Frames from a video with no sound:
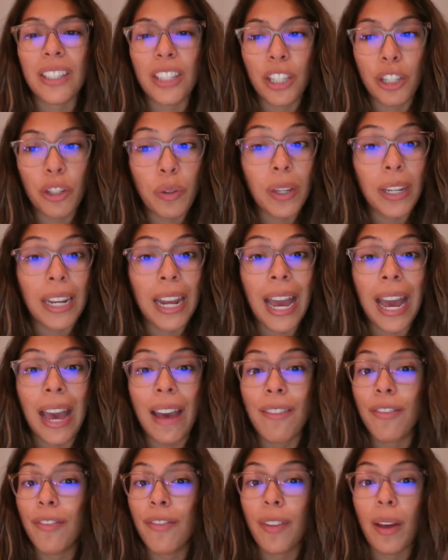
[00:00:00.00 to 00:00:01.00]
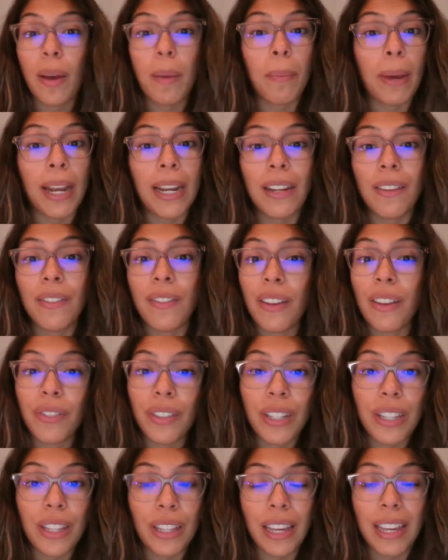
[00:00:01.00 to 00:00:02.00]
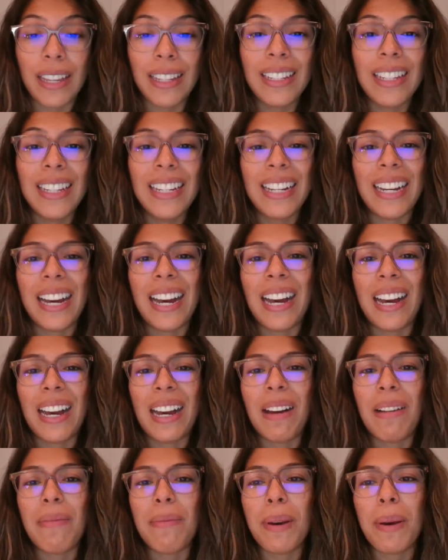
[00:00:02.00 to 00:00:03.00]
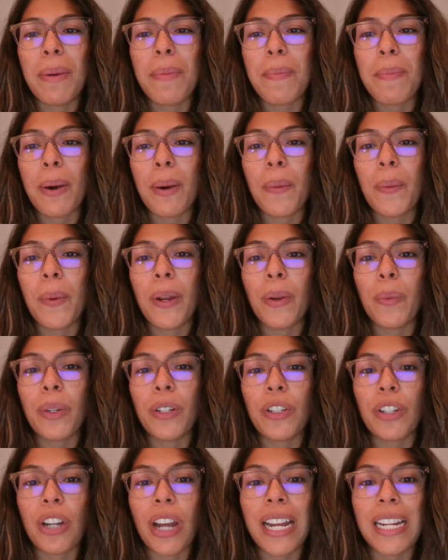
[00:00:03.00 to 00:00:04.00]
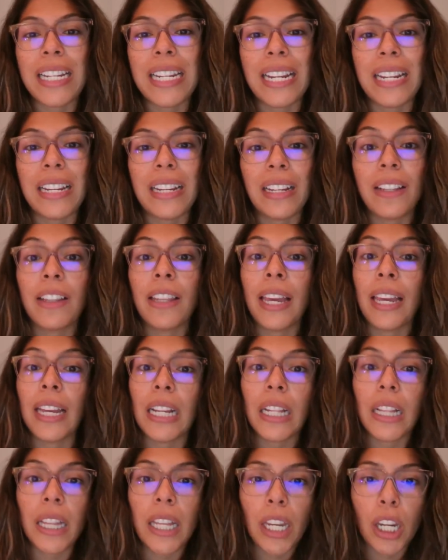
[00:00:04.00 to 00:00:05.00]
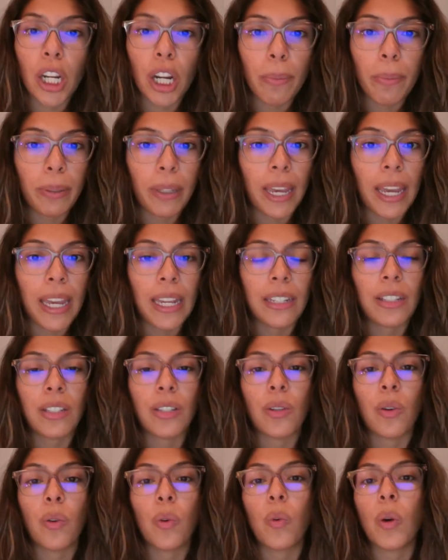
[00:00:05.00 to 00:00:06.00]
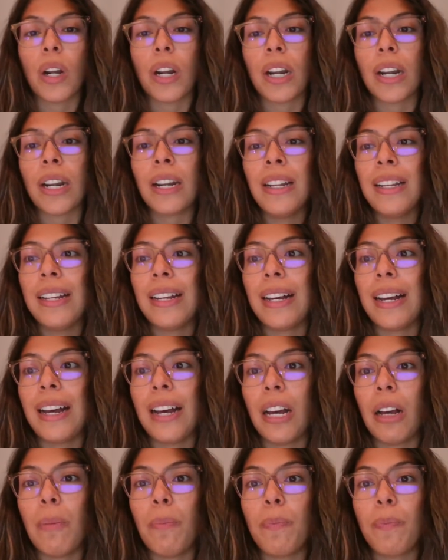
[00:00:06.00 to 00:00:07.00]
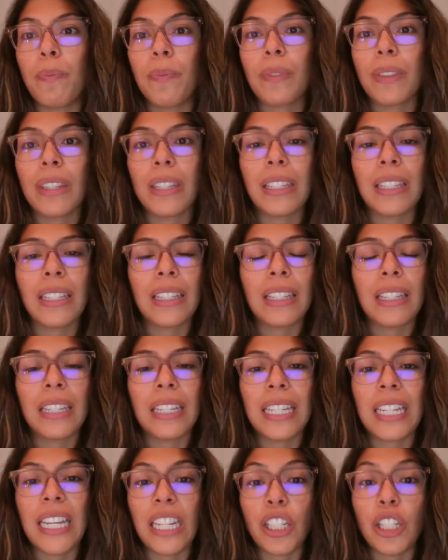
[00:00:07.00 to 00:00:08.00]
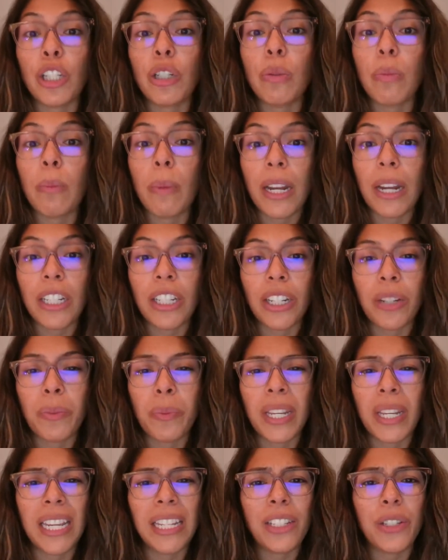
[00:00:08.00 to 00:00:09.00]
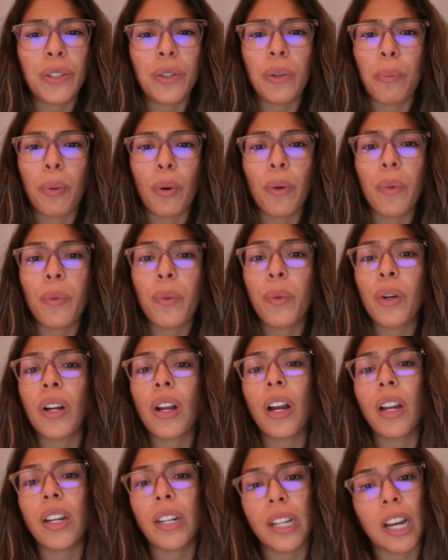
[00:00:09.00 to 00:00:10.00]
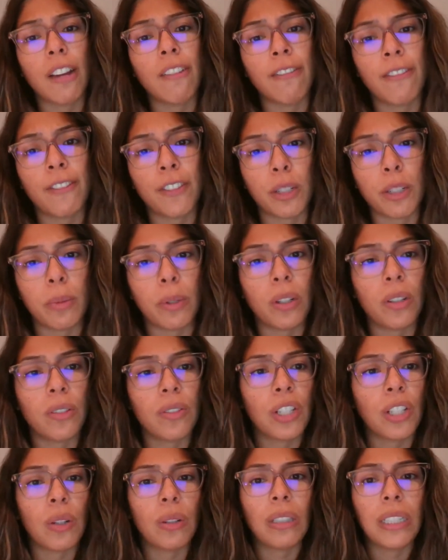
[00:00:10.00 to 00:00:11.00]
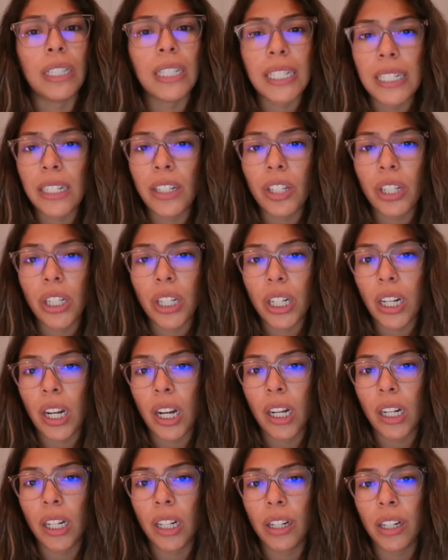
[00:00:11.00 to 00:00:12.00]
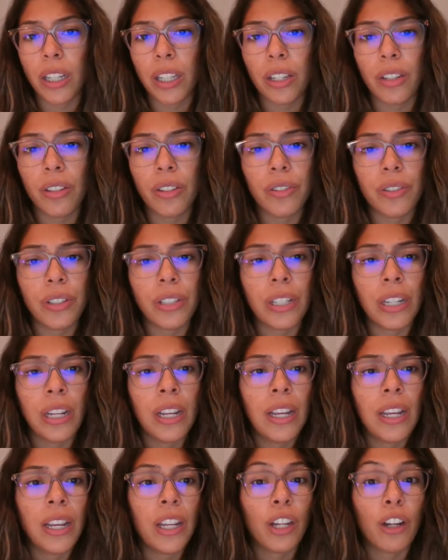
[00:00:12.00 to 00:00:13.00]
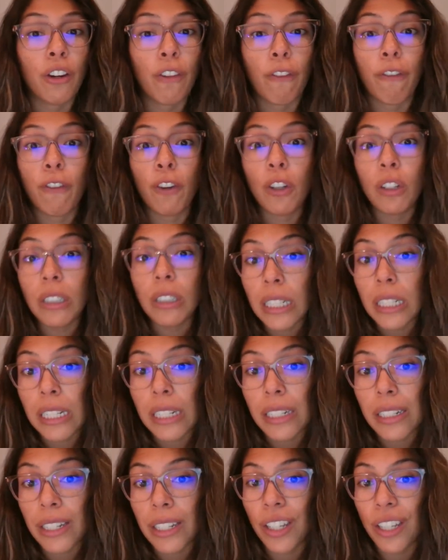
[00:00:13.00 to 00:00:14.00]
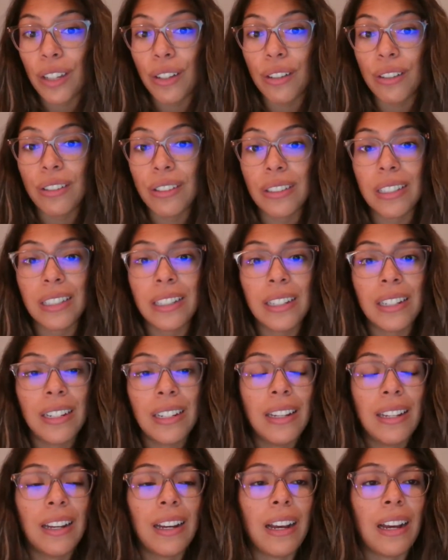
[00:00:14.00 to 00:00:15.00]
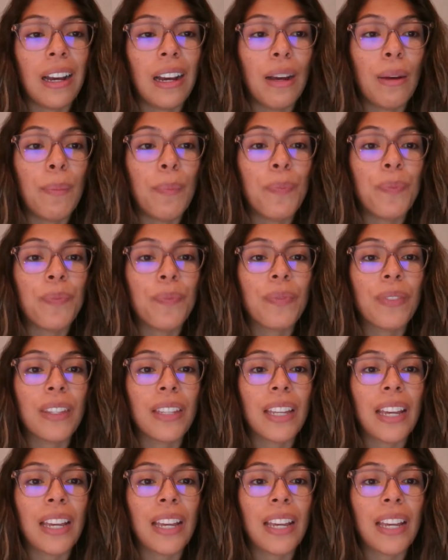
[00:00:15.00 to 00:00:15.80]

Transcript: you can have a bite of everything. But when we try to like clean our plates or um, get too much, we get to a point where we're uncomfortable. So listen to your hunger cues, your fullness cues. Um,